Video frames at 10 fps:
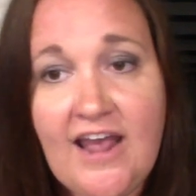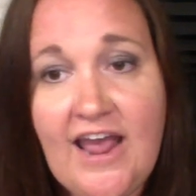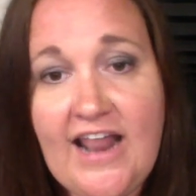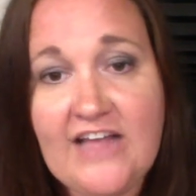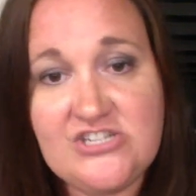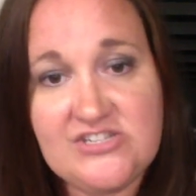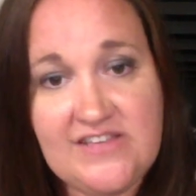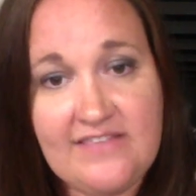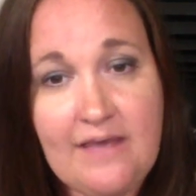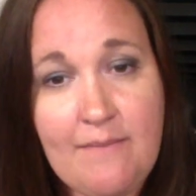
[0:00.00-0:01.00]
And I just
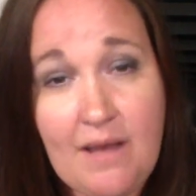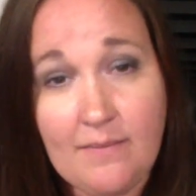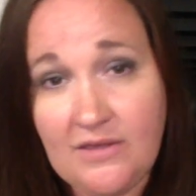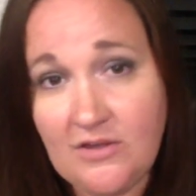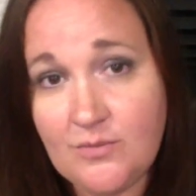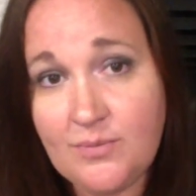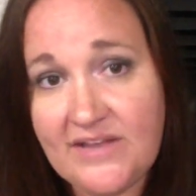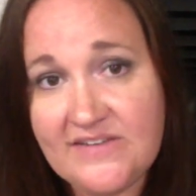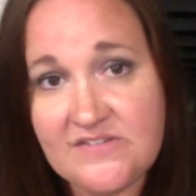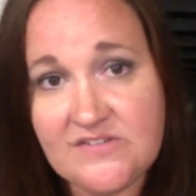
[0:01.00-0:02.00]
think that might be a good
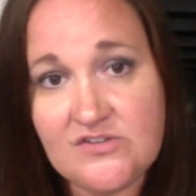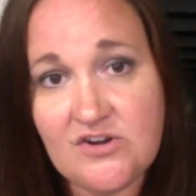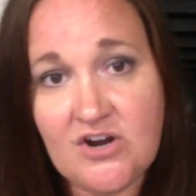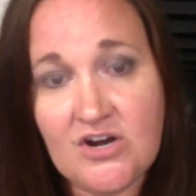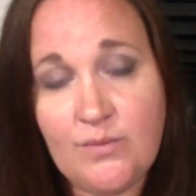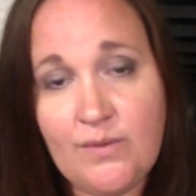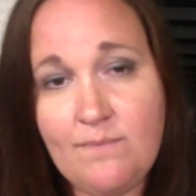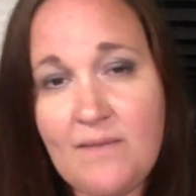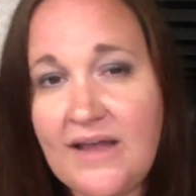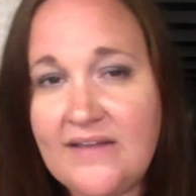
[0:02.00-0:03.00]
place to start. We
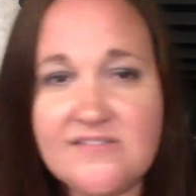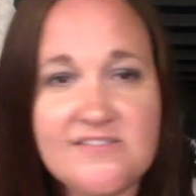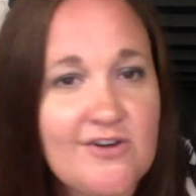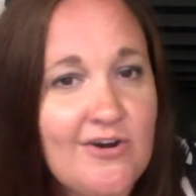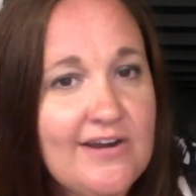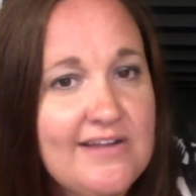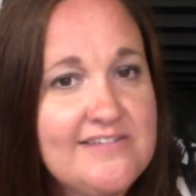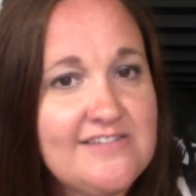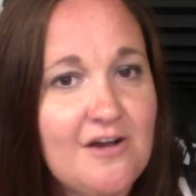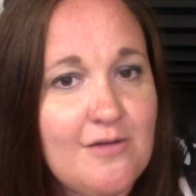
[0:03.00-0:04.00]
might start in
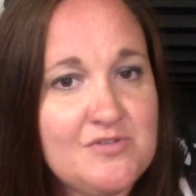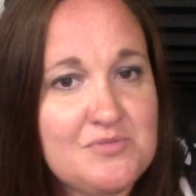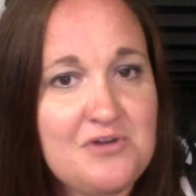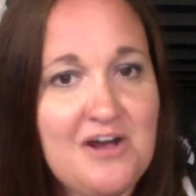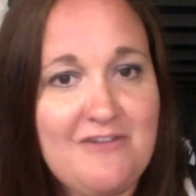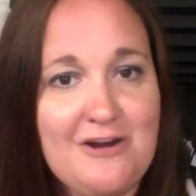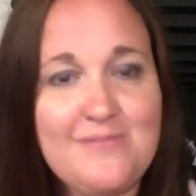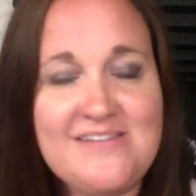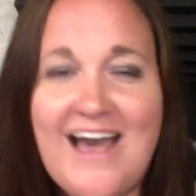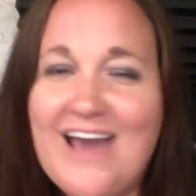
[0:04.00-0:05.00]
Psalms or
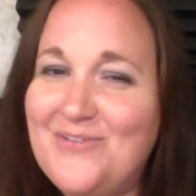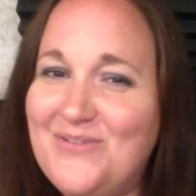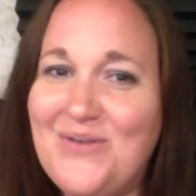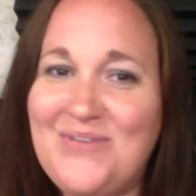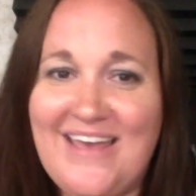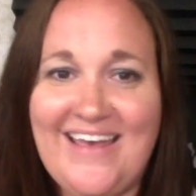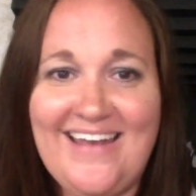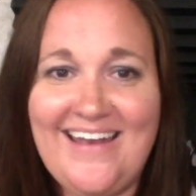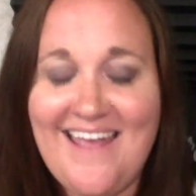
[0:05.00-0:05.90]
Proverbs. I don't know yet.